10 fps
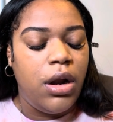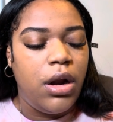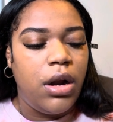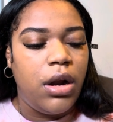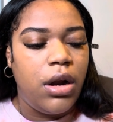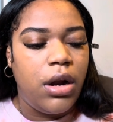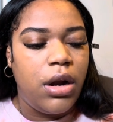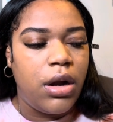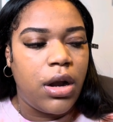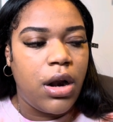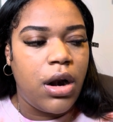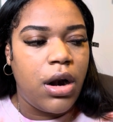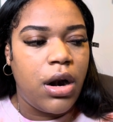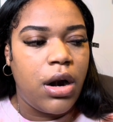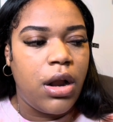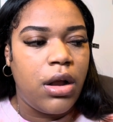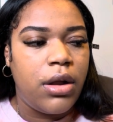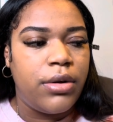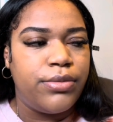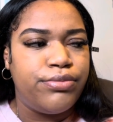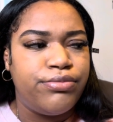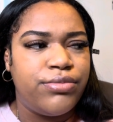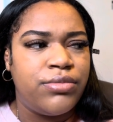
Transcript: Nothing is said.